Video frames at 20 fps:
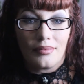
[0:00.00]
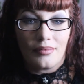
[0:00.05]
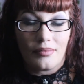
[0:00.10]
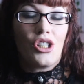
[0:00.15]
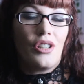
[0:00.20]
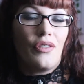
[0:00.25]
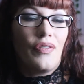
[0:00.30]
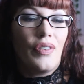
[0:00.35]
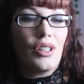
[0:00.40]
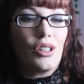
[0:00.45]

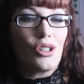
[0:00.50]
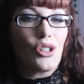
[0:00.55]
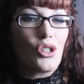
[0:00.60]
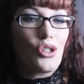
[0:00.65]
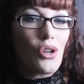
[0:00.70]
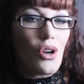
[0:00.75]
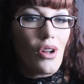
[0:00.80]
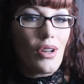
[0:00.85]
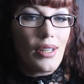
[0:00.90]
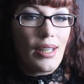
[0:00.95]
She feels
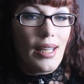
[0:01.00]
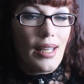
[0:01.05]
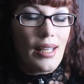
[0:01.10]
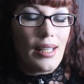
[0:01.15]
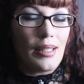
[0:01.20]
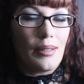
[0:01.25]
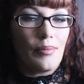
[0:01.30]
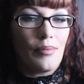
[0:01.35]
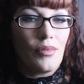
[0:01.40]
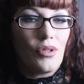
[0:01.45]
drawn to
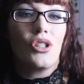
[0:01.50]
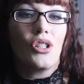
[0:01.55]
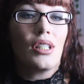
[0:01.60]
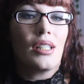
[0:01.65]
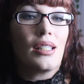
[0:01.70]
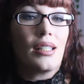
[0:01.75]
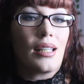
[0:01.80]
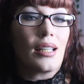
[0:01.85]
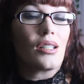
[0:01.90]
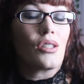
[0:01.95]
him. She
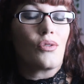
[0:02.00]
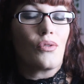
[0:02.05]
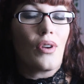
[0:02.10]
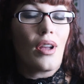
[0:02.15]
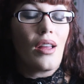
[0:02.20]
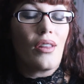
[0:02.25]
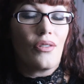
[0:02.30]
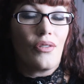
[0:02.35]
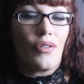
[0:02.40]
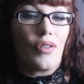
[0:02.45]
sticks
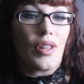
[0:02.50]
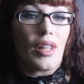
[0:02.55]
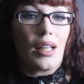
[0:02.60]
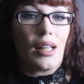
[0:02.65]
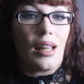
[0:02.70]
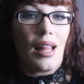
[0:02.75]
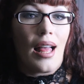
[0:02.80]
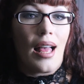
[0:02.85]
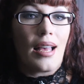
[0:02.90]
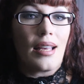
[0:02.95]
around for the
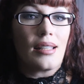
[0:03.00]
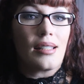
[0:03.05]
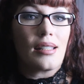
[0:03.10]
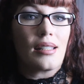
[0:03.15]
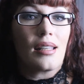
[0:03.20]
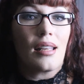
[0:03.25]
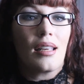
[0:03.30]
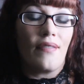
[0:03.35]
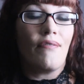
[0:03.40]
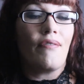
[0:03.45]

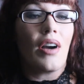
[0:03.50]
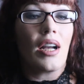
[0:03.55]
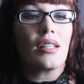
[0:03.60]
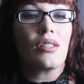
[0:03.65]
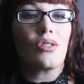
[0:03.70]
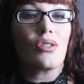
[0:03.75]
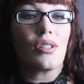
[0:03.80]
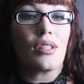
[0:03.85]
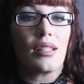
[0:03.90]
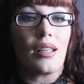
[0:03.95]
class and
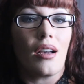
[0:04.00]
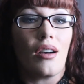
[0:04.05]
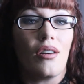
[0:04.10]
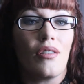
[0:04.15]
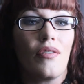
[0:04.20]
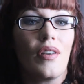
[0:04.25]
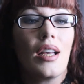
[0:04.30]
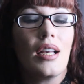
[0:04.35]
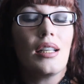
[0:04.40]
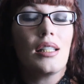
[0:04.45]
finds
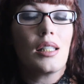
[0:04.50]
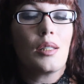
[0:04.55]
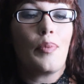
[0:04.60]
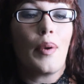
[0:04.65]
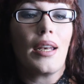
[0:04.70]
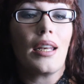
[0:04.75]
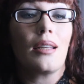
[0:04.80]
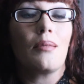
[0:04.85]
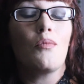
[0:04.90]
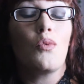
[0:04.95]
herself
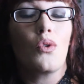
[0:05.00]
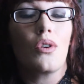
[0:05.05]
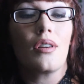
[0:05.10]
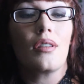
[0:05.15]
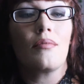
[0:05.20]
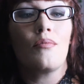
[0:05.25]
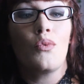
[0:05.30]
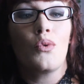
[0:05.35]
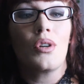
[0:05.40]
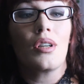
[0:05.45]
spending more
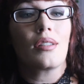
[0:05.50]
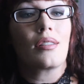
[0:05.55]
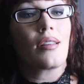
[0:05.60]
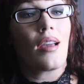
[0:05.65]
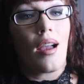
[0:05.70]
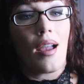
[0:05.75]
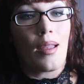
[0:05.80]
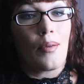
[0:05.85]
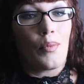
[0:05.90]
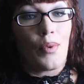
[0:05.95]
and more
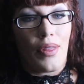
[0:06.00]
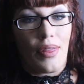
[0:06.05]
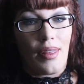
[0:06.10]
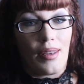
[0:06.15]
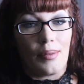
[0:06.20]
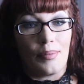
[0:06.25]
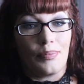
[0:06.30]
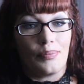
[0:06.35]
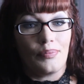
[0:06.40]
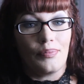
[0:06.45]
time with
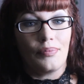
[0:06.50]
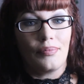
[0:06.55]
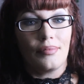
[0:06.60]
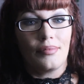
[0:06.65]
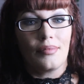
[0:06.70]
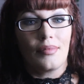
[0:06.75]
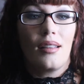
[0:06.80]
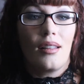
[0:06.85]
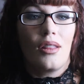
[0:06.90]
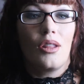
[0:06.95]
him.
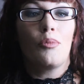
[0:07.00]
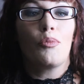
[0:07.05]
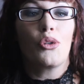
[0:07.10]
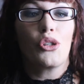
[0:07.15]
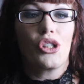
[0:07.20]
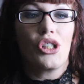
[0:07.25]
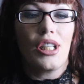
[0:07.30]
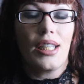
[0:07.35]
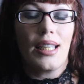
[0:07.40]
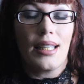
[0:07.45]
The
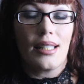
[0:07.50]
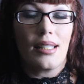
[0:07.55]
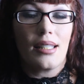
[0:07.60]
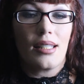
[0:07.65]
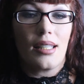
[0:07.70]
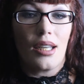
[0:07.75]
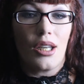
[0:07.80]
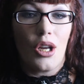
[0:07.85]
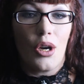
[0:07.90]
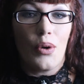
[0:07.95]
more she gets
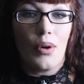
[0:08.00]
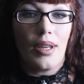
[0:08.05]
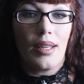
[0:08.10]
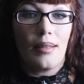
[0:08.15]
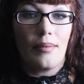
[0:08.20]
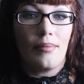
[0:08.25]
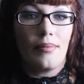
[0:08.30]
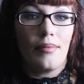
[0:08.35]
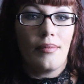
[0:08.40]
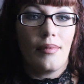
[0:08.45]
to know
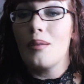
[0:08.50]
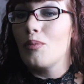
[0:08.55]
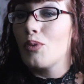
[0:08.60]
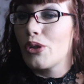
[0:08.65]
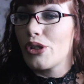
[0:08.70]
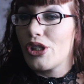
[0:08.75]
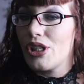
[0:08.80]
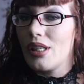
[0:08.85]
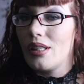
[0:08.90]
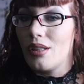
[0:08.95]
him, the
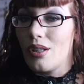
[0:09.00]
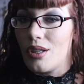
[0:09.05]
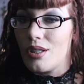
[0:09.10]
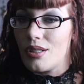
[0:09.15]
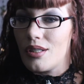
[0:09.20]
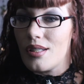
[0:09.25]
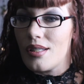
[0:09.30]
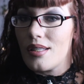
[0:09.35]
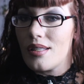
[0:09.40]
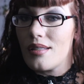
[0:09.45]
more she
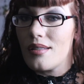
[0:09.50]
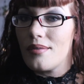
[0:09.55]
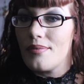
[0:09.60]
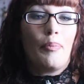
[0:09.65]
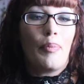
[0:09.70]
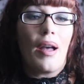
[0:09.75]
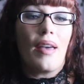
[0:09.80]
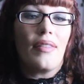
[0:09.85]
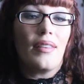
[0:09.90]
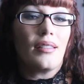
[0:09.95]
learns.
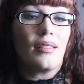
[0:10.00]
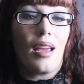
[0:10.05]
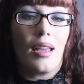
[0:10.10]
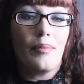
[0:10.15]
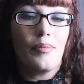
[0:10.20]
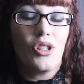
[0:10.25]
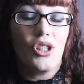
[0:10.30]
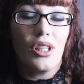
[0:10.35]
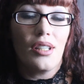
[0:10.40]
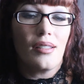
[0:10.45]
But by the
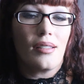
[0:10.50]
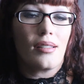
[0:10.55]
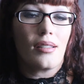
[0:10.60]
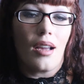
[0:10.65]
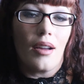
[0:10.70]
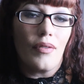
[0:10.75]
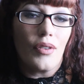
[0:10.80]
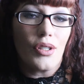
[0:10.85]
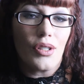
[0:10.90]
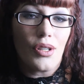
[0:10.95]
time she
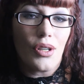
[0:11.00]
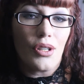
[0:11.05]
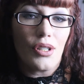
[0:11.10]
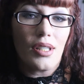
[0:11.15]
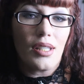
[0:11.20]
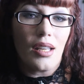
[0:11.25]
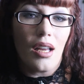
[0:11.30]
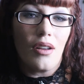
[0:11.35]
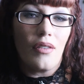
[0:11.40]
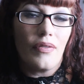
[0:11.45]
discovers
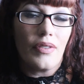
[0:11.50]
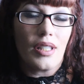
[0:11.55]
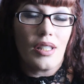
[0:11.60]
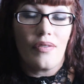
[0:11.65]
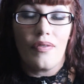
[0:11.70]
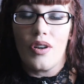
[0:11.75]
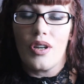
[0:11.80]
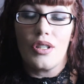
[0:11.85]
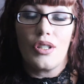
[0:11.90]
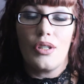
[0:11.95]
herself, it's
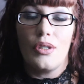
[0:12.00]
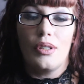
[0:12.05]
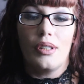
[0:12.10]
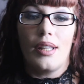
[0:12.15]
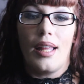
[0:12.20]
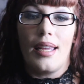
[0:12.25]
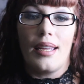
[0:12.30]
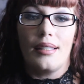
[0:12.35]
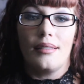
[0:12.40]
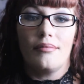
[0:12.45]
far too
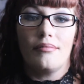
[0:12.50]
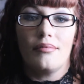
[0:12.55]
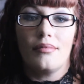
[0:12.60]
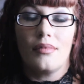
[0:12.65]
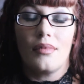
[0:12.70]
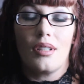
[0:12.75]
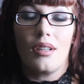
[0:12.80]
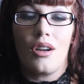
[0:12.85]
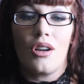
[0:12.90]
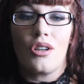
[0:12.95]
late.
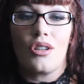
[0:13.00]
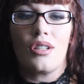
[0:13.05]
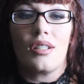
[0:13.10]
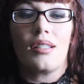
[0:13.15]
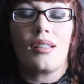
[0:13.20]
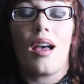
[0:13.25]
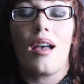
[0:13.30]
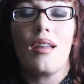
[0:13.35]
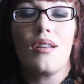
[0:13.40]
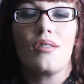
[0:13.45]
Her
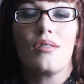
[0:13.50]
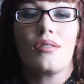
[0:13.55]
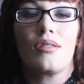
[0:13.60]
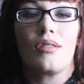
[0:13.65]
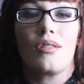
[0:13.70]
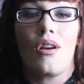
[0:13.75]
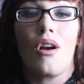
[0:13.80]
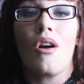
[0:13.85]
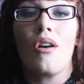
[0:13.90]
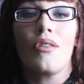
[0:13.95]

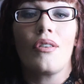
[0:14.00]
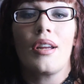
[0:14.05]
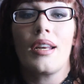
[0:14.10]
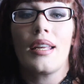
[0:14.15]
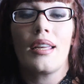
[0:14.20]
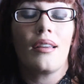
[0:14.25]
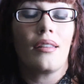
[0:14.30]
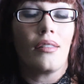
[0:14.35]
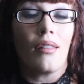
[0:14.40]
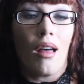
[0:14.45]
desires are
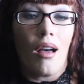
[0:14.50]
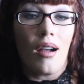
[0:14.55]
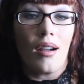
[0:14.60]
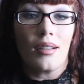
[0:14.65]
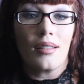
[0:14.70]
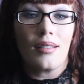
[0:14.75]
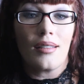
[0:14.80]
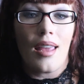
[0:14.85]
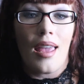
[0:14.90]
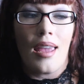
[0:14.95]
already
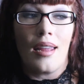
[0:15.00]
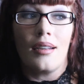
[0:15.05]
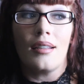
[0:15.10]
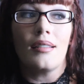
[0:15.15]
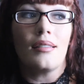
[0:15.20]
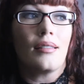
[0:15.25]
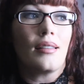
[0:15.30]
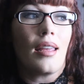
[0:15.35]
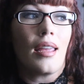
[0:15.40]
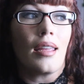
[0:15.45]
unlocked and
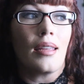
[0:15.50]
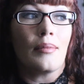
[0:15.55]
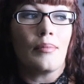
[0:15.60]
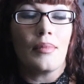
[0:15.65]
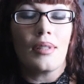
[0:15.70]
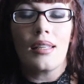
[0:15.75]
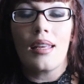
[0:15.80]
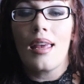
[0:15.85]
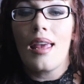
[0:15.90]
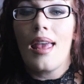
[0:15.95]

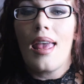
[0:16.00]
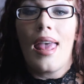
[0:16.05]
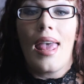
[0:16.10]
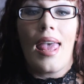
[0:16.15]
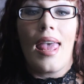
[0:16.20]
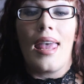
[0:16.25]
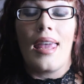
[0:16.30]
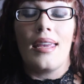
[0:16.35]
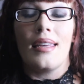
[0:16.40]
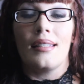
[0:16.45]
untamed,
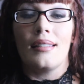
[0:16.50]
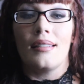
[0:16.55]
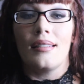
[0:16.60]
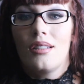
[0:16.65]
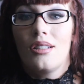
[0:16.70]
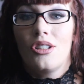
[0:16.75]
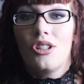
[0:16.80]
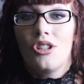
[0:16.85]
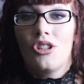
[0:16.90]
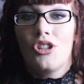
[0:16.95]
and
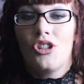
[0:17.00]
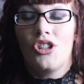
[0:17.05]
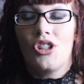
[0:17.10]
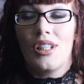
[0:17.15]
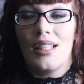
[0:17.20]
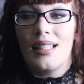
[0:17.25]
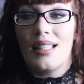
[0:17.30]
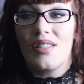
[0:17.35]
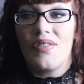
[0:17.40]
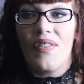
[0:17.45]

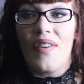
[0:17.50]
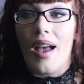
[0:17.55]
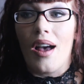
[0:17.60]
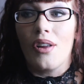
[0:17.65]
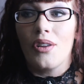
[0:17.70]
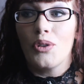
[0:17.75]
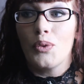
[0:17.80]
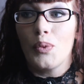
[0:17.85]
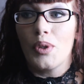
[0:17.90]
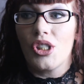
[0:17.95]
she's
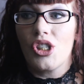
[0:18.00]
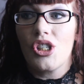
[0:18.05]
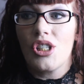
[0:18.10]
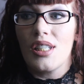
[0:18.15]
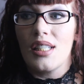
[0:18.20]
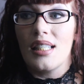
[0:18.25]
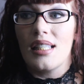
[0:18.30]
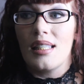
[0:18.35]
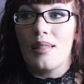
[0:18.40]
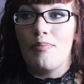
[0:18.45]
found what
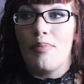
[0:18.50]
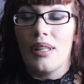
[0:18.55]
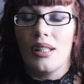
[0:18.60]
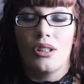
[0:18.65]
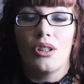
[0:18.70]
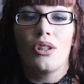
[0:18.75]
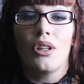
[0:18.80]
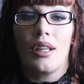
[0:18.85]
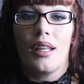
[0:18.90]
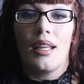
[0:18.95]
she's
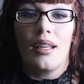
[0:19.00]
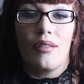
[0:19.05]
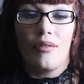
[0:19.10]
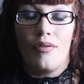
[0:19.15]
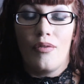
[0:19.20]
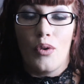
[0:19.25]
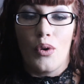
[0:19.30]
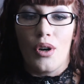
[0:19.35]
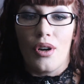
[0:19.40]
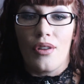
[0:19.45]
been looking
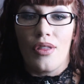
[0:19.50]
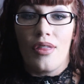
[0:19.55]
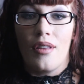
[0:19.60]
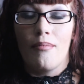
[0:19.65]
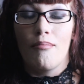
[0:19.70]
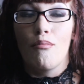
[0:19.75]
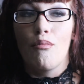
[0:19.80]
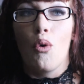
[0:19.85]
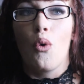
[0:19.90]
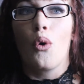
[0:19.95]
for, the
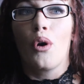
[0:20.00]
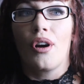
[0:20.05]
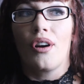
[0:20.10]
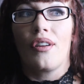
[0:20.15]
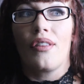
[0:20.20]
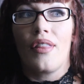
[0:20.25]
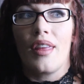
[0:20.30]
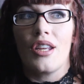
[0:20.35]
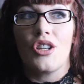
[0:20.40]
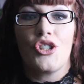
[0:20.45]

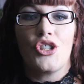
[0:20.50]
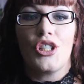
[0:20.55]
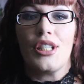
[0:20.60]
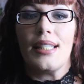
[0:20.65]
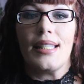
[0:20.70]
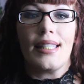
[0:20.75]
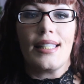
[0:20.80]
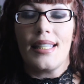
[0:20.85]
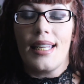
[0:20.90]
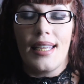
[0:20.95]
more that
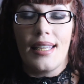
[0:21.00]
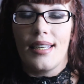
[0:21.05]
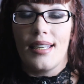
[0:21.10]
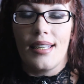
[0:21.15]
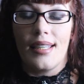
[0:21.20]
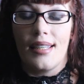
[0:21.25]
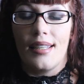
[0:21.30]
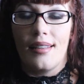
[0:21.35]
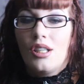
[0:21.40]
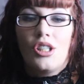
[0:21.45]
she's
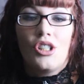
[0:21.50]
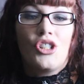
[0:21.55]
needed.